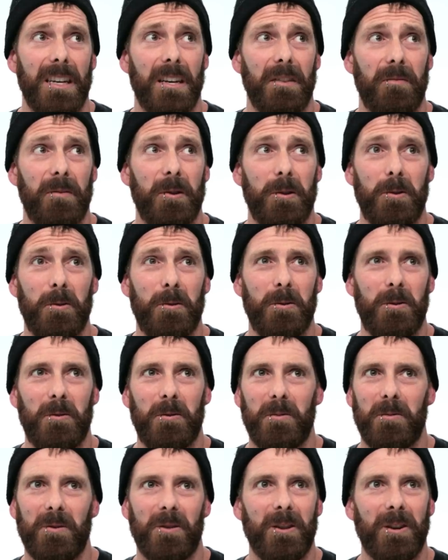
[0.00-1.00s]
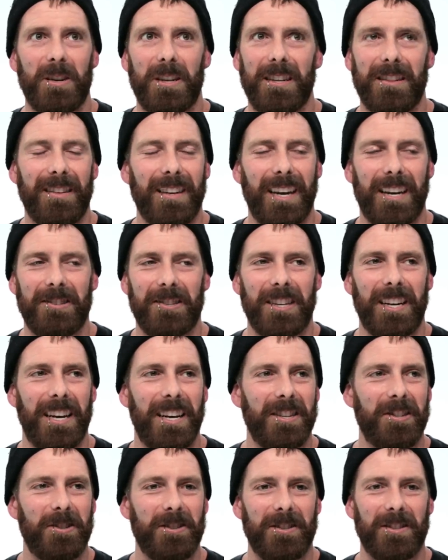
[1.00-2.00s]
If you look at the
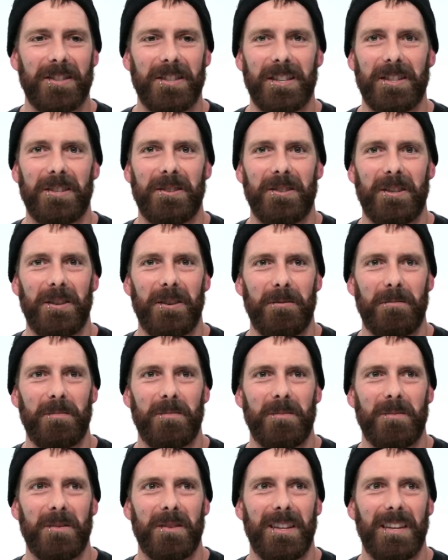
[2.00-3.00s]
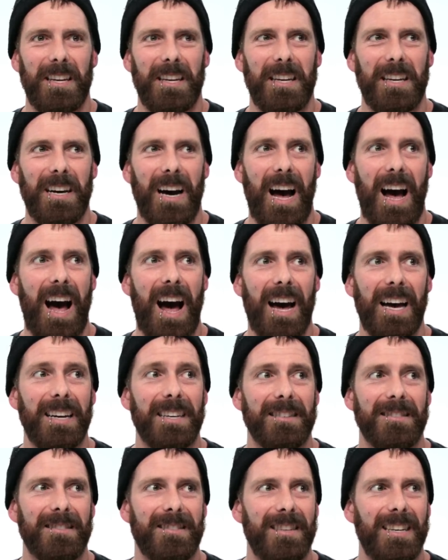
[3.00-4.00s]
education system, the
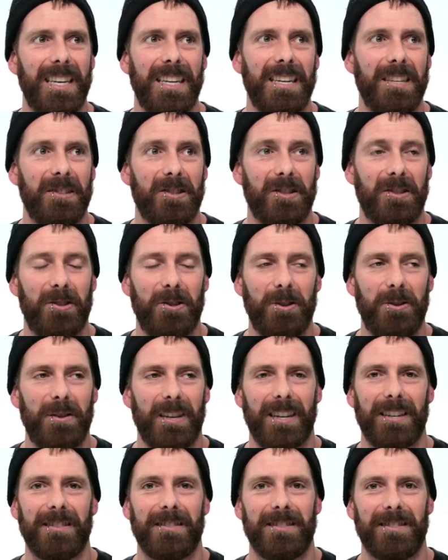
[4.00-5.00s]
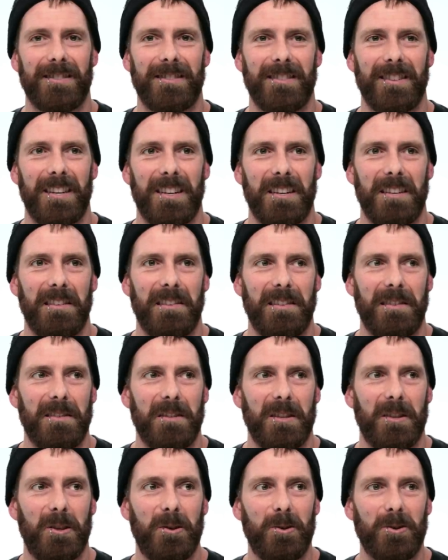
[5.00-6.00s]
highest need students
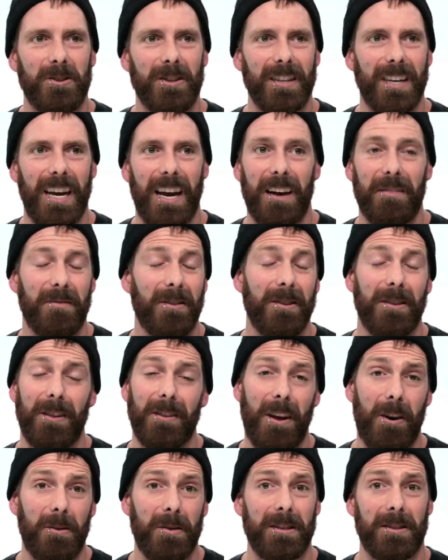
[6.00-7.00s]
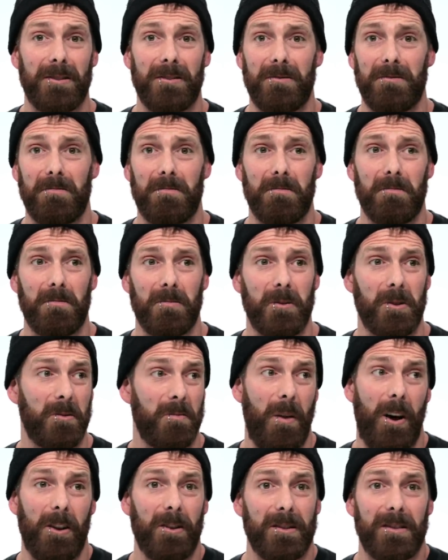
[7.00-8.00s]
usually have the lowest,
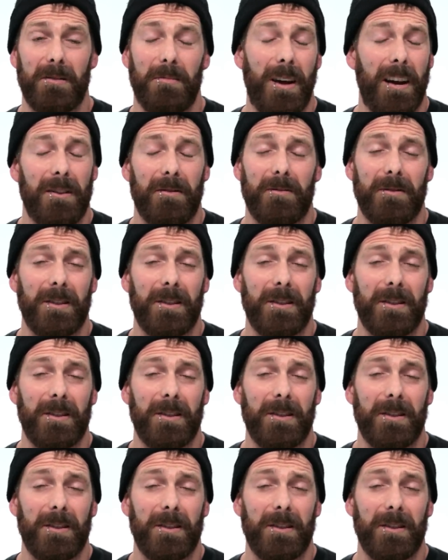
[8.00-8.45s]
smallest amount of